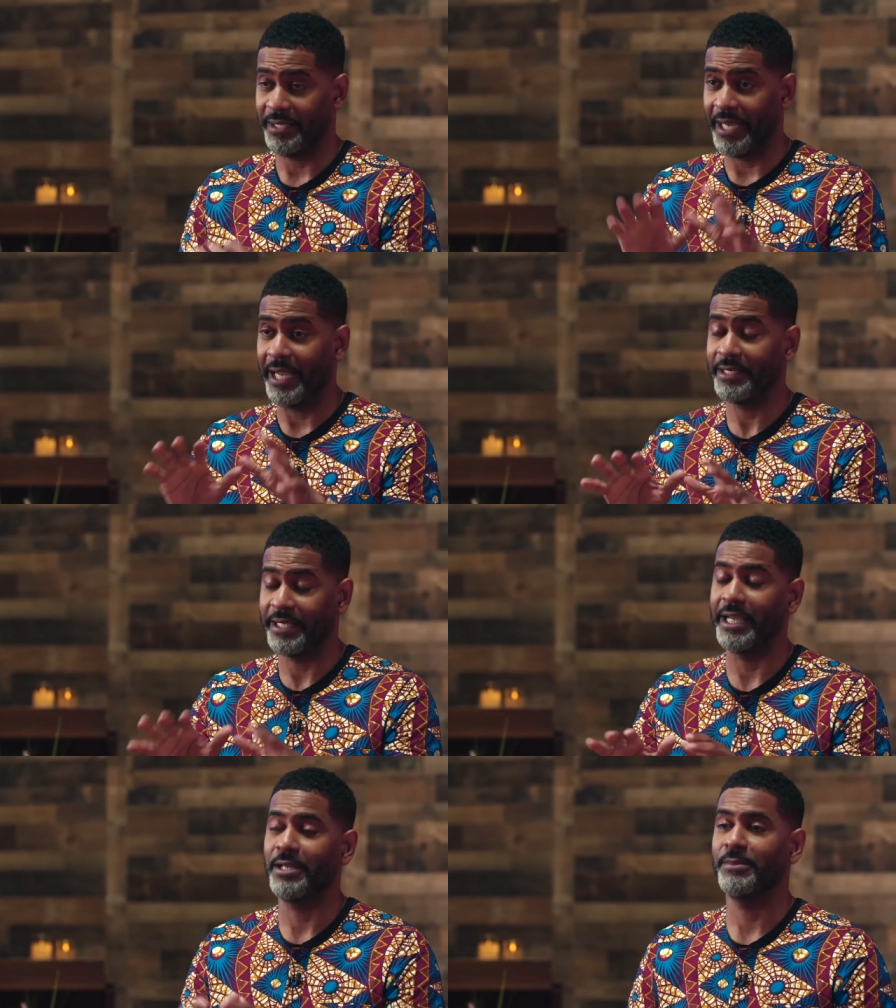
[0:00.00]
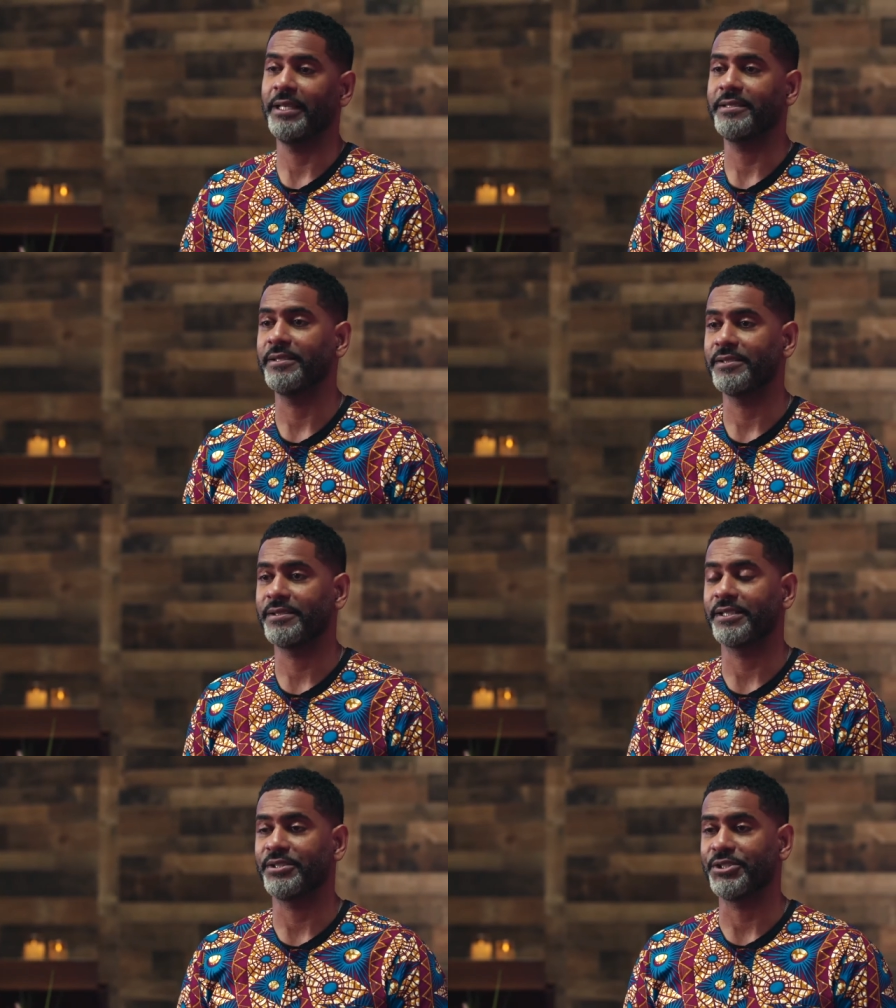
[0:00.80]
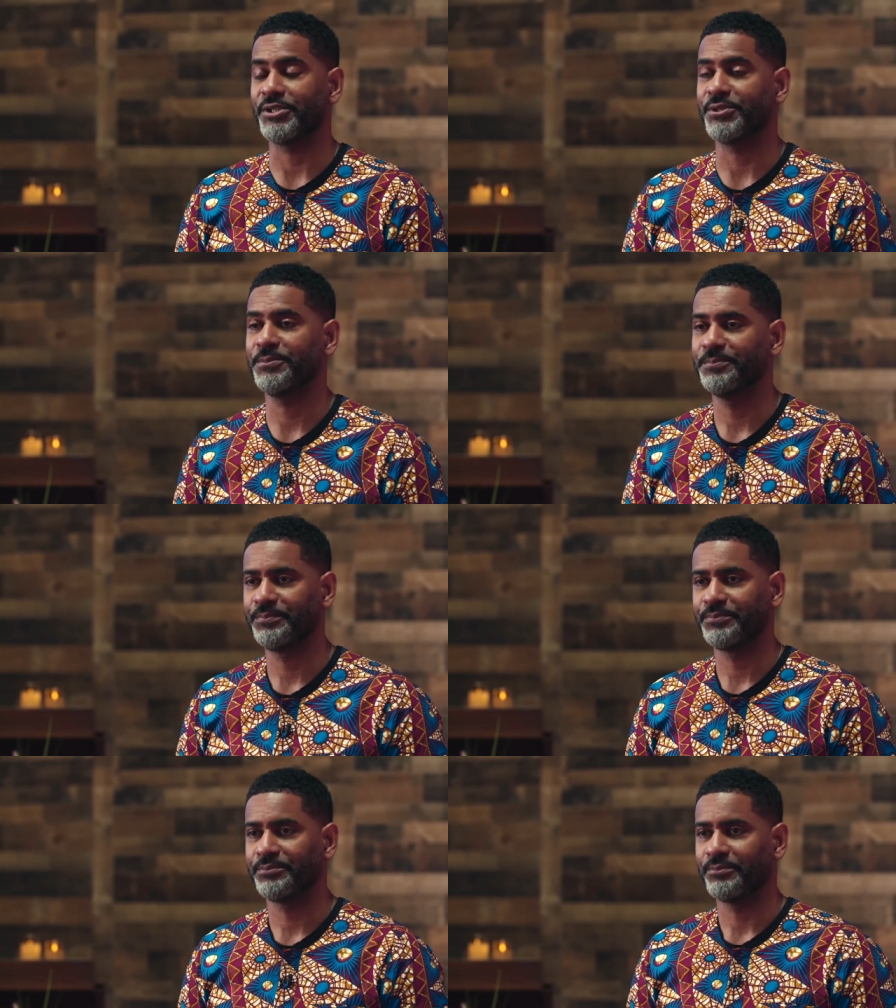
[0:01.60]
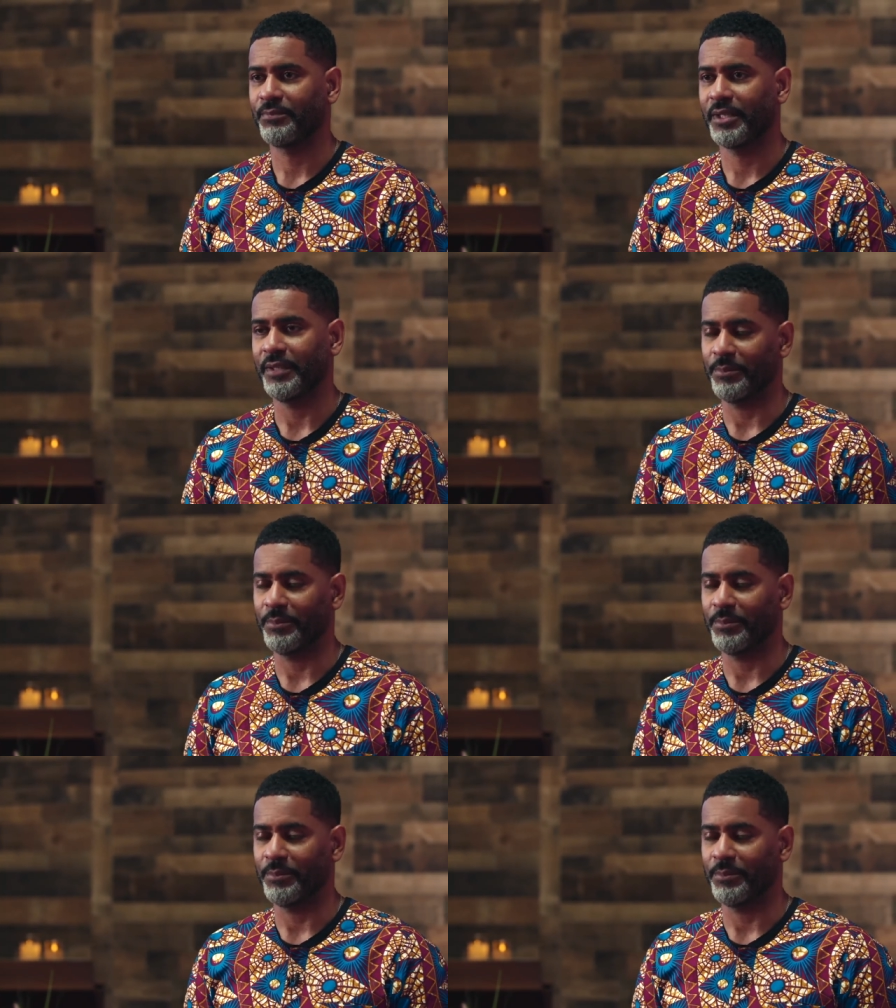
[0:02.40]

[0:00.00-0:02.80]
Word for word: night came in 1862. They